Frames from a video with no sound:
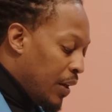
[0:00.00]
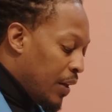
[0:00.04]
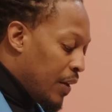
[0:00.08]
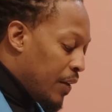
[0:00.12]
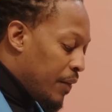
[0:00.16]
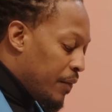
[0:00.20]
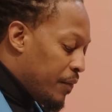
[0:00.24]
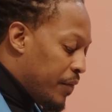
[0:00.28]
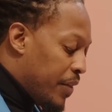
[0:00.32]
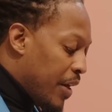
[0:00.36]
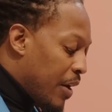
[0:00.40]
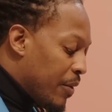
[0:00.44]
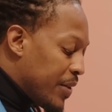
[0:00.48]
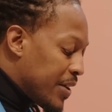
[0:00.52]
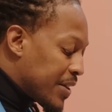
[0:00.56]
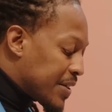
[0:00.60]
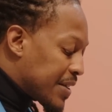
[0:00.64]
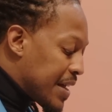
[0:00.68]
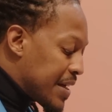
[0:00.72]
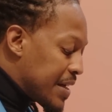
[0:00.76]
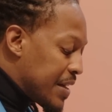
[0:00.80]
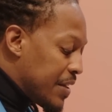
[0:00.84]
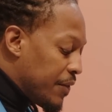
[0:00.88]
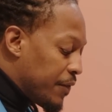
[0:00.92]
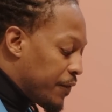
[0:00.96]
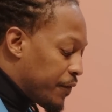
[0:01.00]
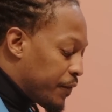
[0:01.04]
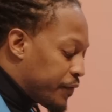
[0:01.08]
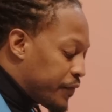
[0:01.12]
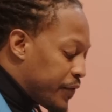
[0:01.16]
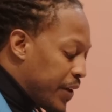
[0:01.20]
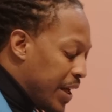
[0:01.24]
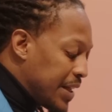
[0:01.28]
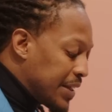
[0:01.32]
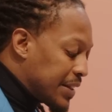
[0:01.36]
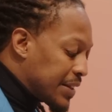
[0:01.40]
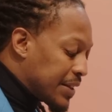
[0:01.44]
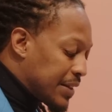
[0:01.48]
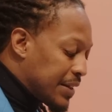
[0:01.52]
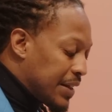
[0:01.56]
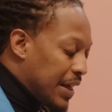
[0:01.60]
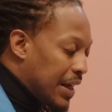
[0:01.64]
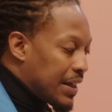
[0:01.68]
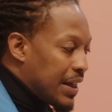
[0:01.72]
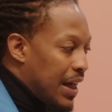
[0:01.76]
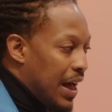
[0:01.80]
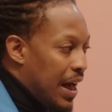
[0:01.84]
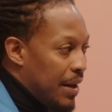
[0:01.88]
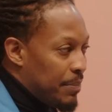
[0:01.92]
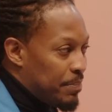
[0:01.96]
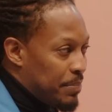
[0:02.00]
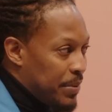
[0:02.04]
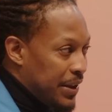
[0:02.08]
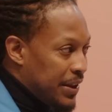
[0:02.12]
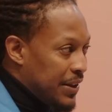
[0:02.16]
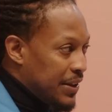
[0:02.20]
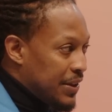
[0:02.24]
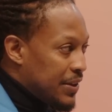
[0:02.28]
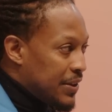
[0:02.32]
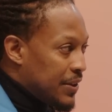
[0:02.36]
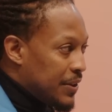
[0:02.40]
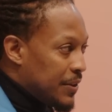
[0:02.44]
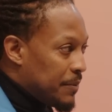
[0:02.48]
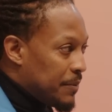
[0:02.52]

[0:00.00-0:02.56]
There is an event that happened,